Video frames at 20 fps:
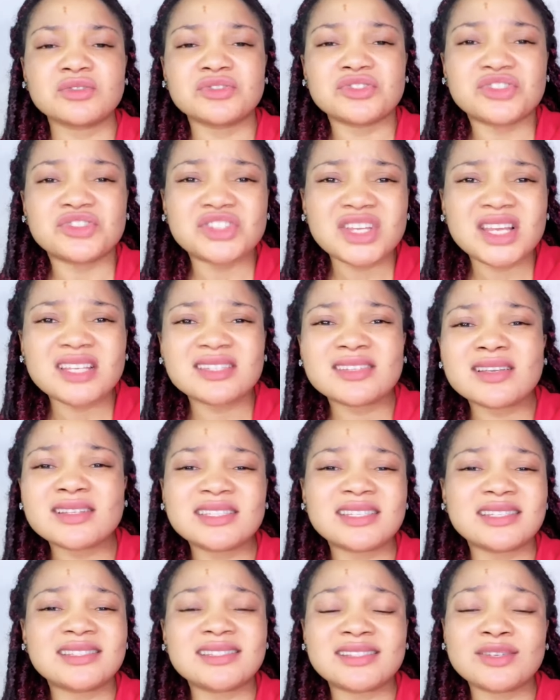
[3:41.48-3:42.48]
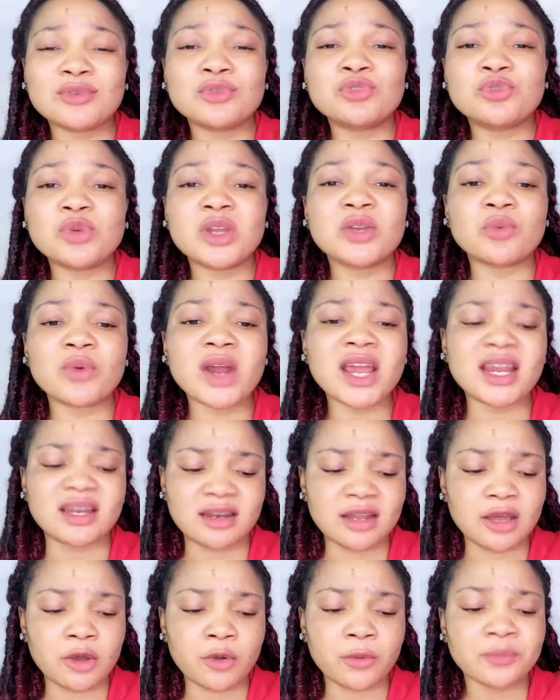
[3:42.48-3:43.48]
Jesus is still doing right
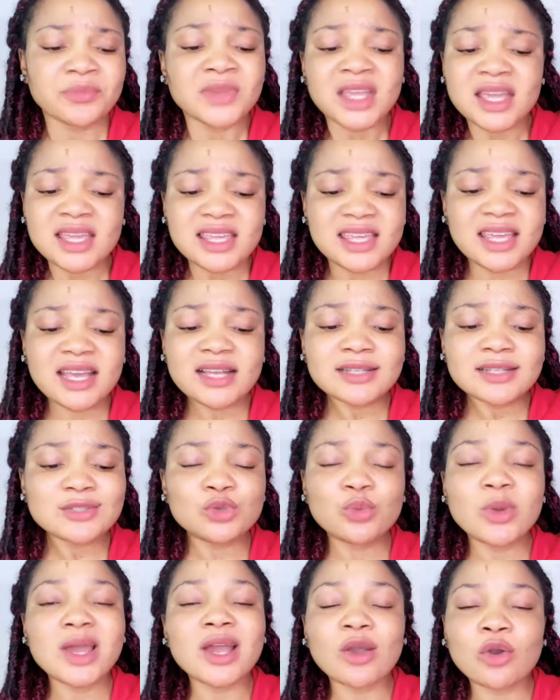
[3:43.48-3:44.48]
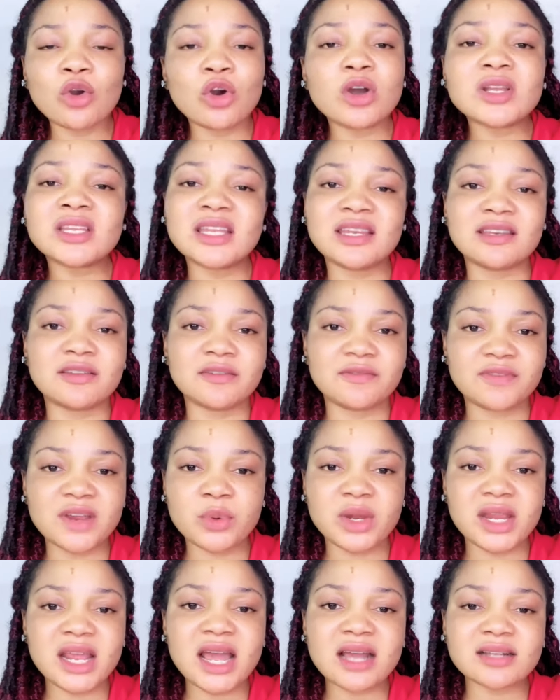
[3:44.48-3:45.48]
now. Yes, you were caught in the
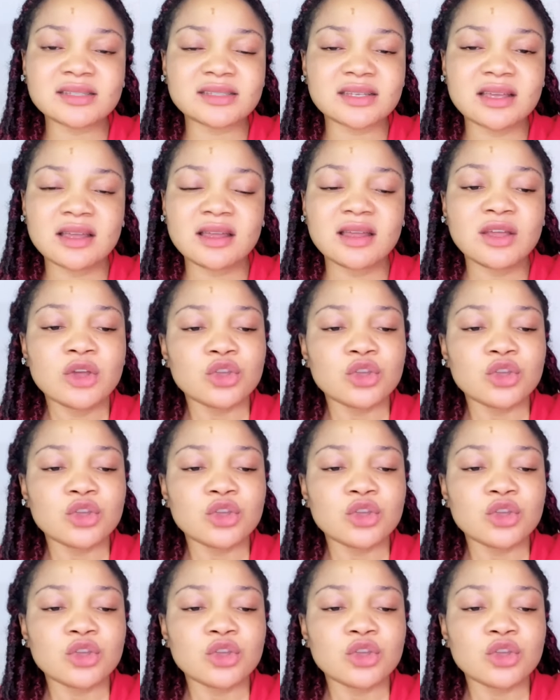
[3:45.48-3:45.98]
very act.